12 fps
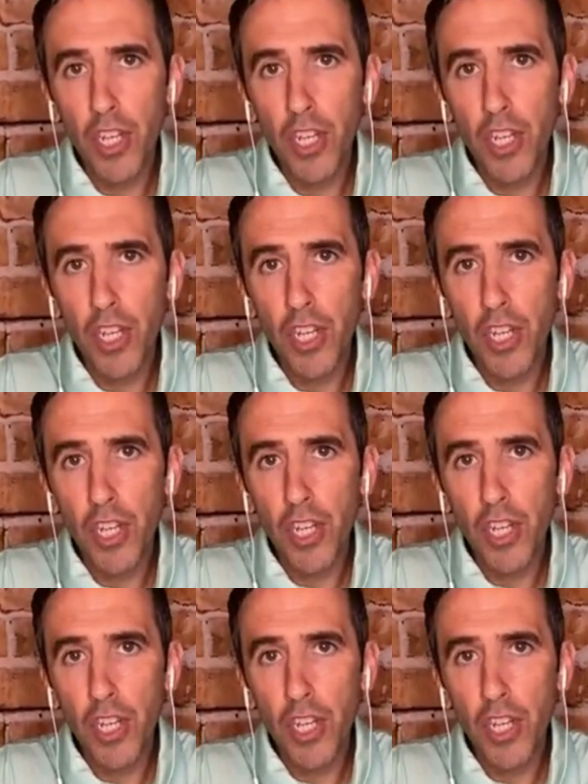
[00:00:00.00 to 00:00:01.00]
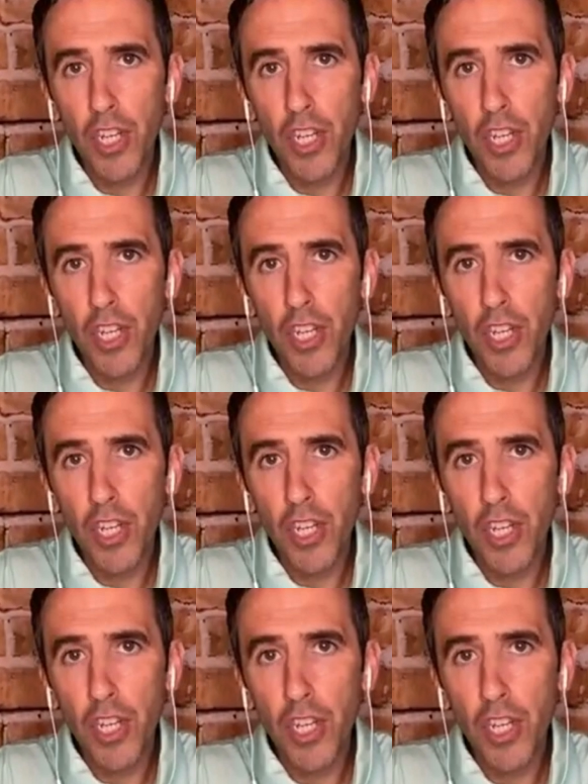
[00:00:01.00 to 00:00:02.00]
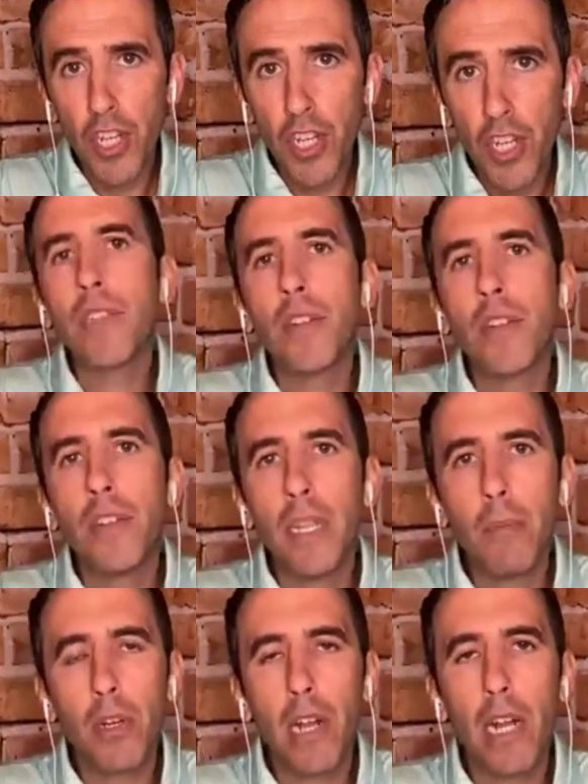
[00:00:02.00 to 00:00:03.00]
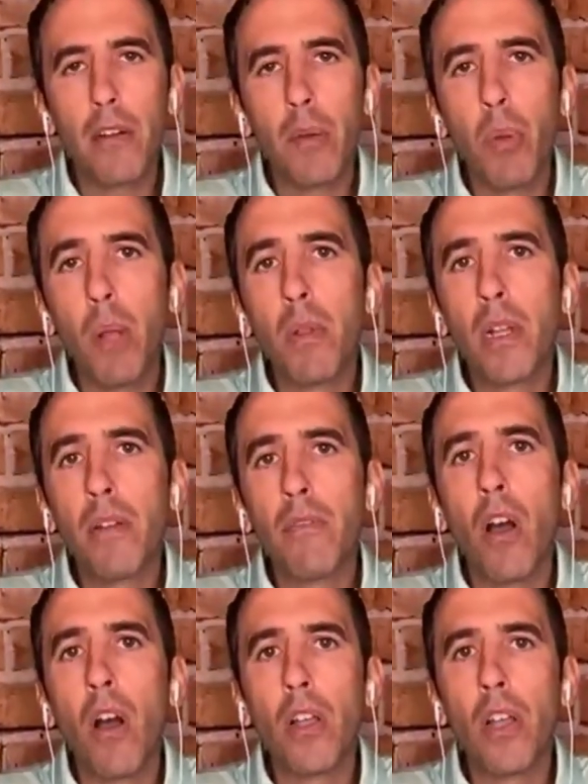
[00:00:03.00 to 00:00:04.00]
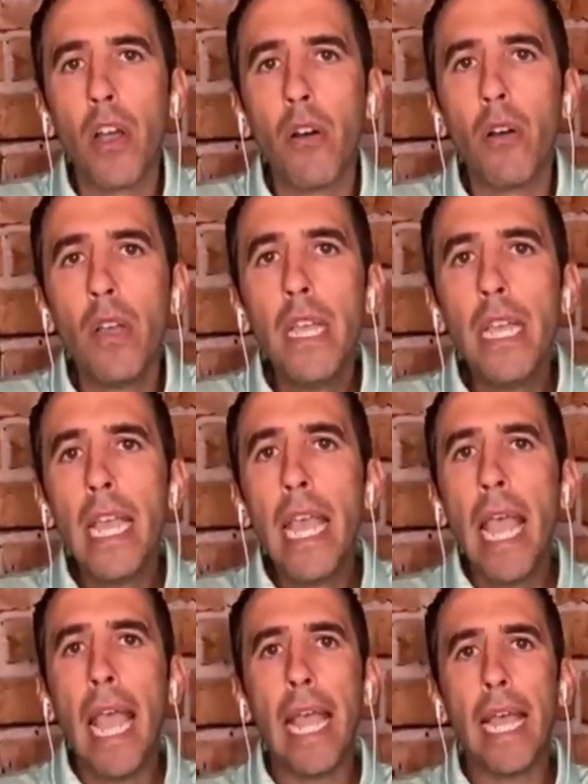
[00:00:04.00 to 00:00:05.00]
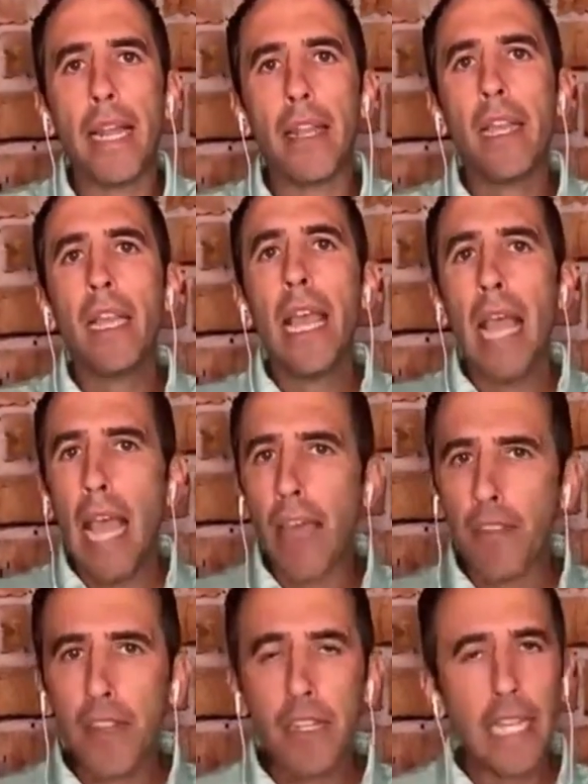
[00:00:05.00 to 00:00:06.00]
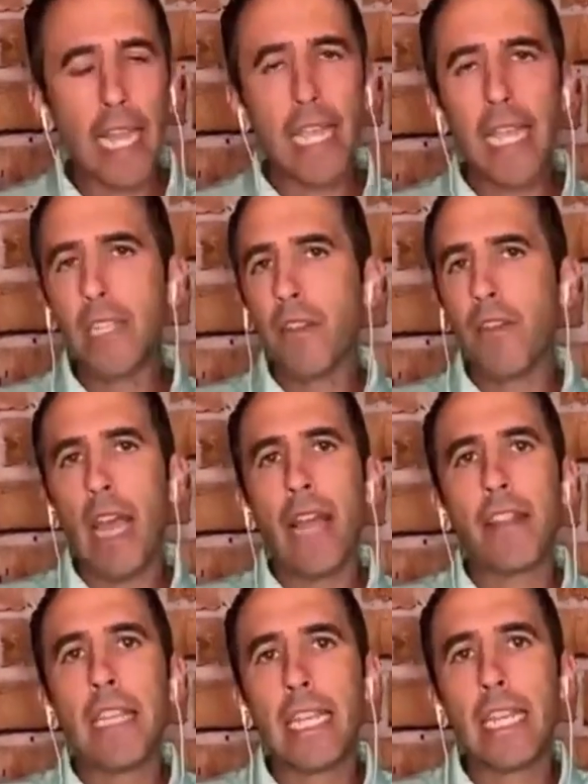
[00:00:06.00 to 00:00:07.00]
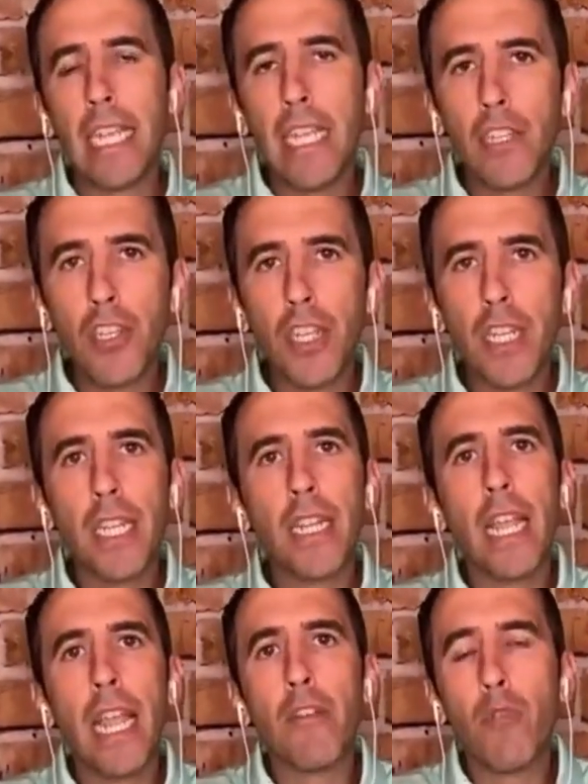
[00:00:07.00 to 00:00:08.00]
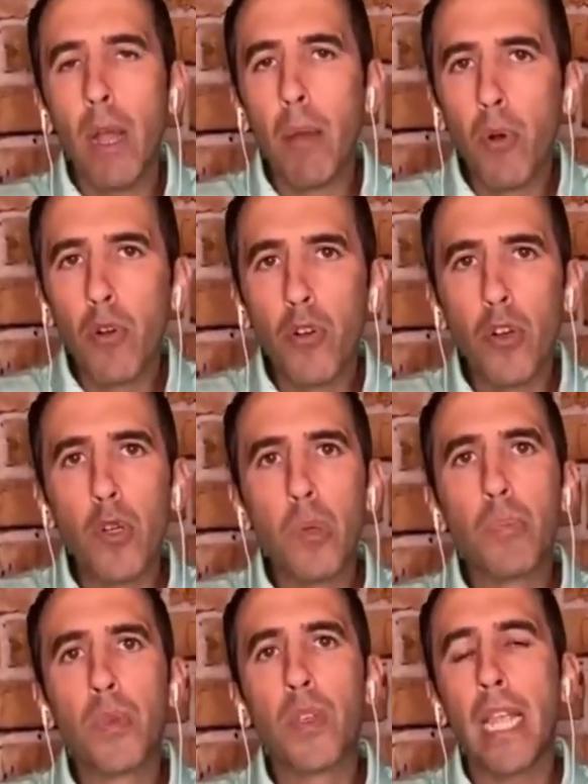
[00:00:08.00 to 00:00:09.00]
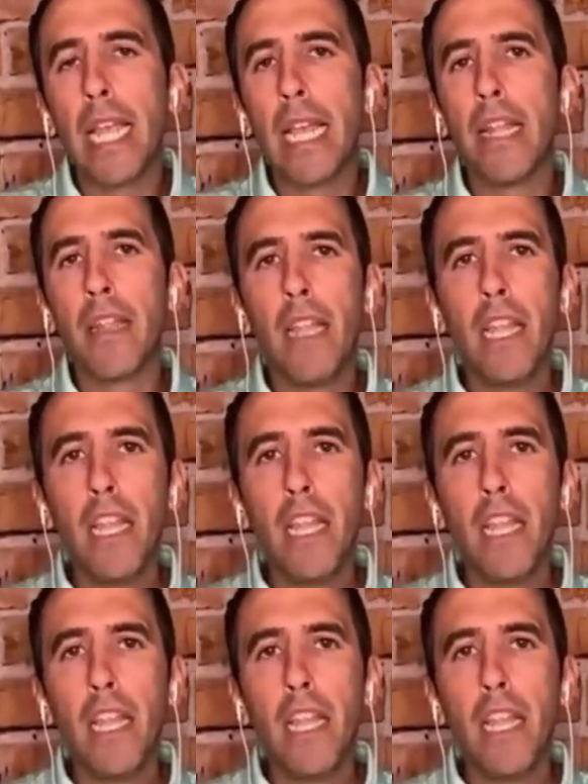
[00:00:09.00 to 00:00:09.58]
that spilled over into Eastern Democratic Republic of Congo, and decades of ethnic tension and rebel groups and